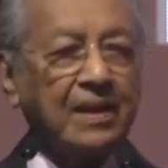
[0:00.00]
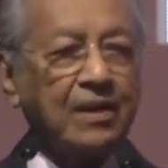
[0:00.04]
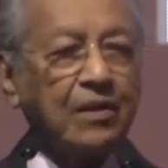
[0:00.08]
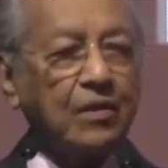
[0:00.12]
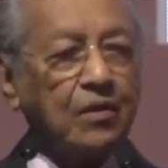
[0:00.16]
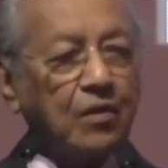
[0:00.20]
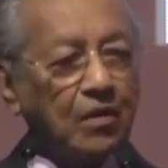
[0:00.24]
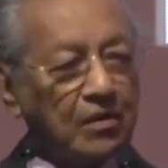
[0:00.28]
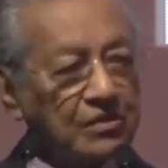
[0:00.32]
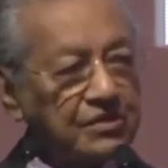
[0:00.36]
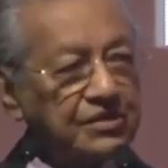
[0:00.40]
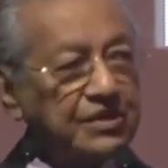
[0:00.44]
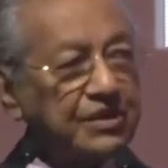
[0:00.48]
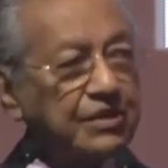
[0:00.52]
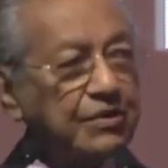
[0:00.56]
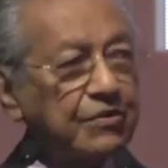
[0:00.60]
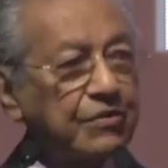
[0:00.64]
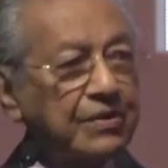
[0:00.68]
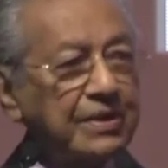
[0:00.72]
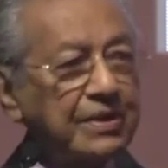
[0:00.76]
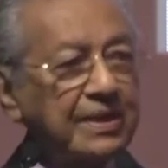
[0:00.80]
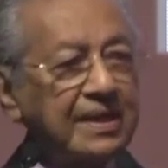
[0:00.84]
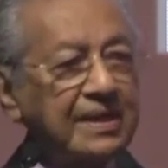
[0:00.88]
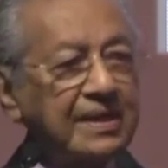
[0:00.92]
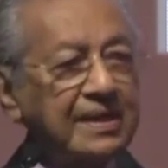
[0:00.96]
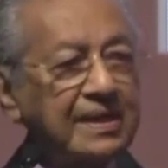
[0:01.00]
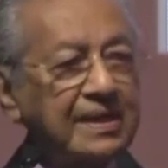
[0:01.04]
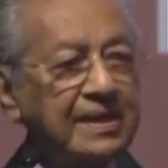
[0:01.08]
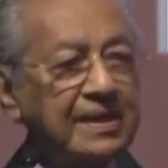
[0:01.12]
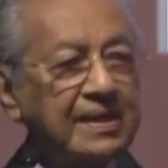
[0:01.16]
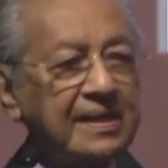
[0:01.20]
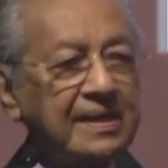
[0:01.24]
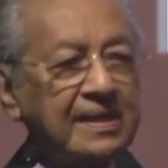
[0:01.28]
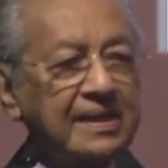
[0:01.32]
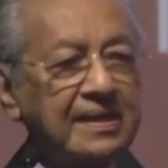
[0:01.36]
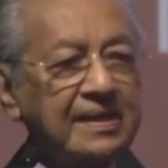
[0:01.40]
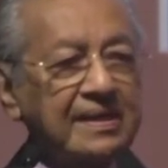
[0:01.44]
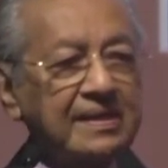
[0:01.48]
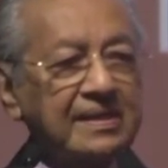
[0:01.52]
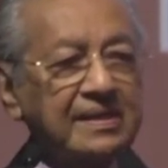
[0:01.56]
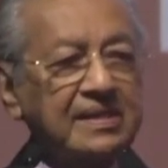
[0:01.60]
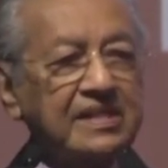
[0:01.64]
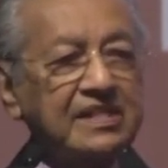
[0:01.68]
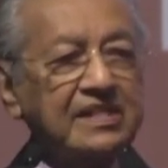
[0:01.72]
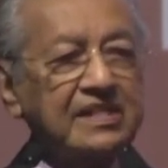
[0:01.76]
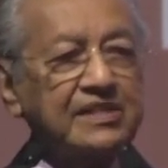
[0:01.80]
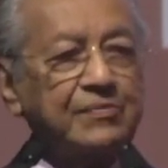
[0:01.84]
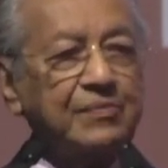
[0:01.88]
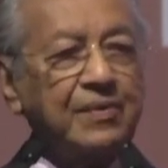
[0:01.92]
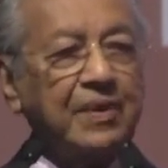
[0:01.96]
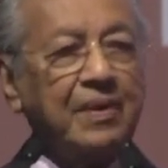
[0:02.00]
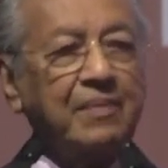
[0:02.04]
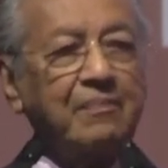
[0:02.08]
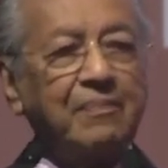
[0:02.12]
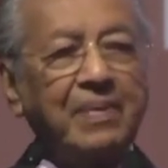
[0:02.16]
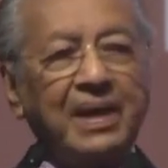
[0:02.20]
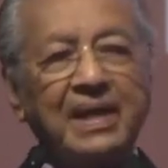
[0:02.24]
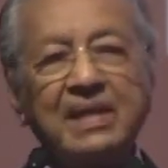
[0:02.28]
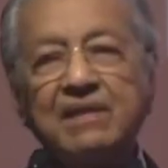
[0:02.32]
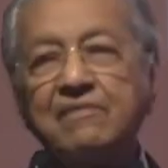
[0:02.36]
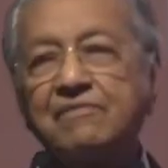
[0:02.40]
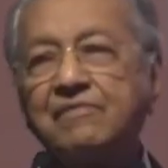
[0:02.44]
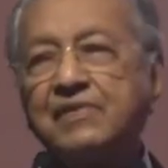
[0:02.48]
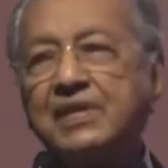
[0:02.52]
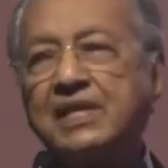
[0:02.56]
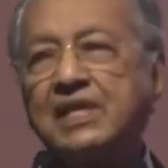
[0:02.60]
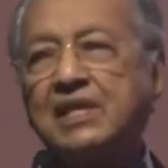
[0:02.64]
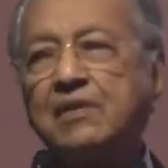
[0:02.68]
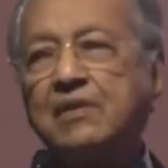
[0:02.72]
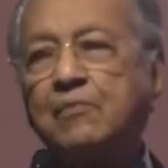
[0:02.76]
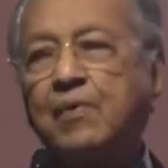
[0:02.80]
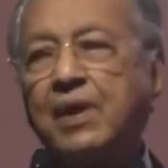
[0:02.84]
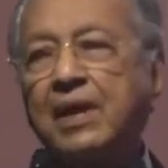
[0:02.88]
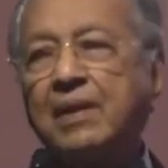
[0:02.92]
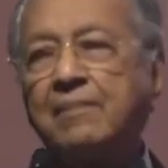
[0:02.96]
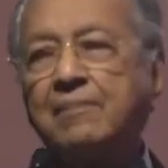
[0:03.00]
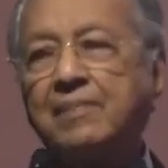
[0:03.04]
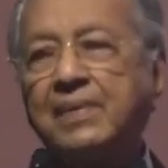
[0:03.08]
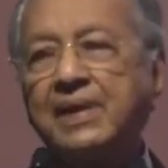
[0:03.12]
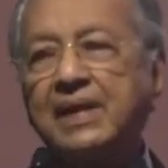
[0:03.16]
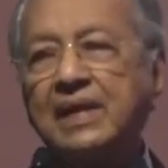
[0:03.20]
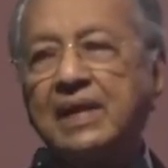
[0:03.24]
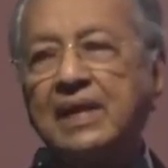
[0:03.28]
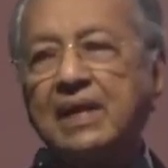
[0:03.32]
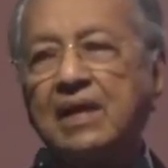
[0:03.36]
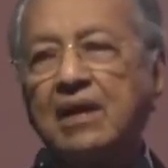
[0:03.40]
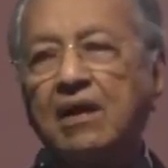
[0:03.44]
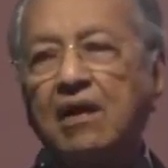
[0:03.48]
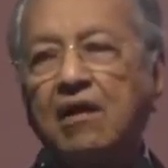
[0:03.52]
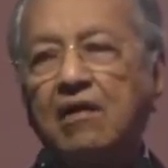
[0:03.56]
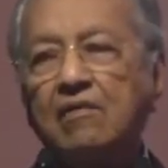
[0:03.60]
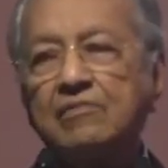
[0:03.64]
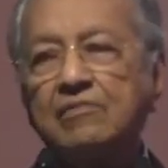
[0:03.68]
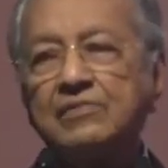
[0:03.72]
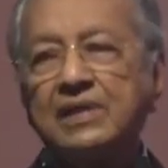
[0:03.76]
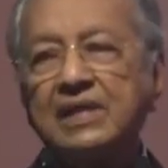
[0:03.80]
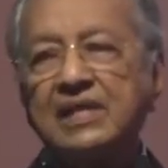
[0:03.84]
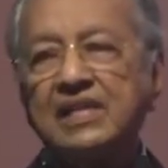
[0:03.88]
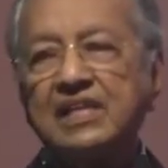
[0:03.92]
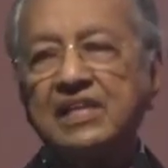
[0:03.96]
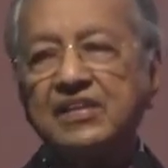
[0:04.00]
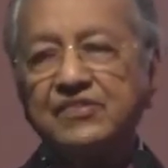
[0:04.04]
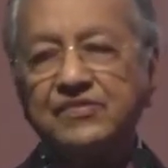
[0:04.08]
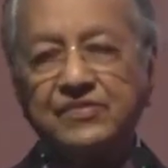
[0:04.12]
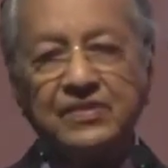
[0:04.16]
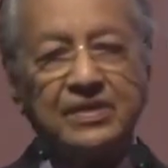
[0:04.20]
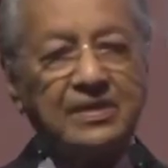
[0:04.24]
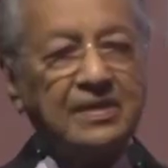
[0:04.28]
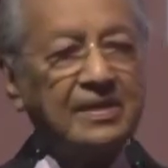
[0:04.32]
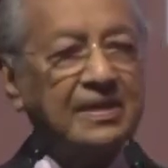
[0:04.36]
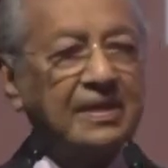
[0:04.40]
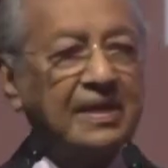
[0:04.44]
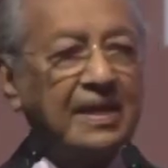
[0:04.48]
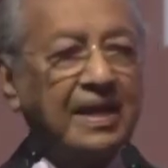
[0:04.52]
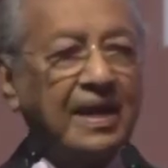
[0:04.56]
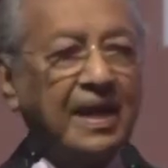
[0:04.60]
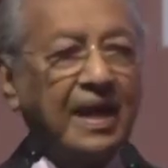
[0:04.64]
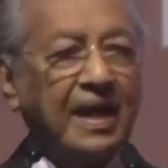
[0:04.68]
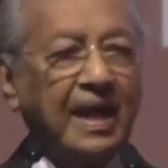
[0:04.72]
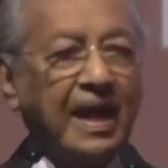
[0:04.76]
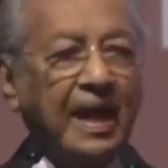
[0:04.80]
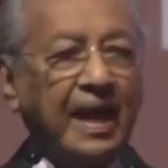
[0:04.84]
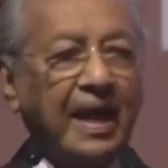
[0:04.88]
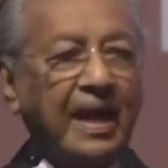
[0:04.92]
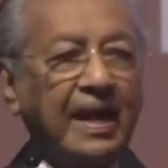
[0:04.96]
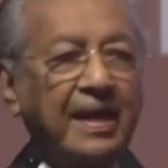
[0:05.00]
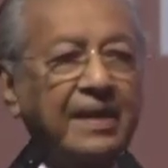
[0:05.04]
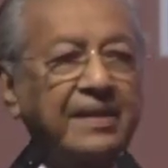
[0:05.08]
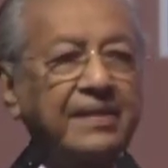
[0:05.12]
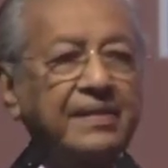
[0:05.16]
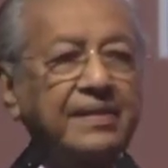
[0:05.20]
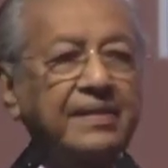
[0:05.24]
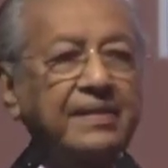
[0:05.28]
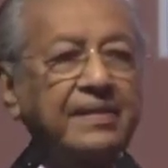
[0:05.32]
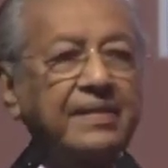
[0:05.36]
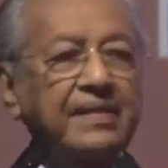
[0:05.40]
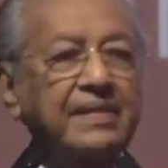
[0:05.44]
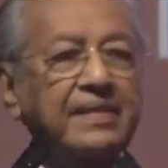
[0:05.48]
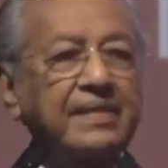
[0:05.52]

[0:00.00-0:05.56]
Consequently, this will benefit the well-being of the nation and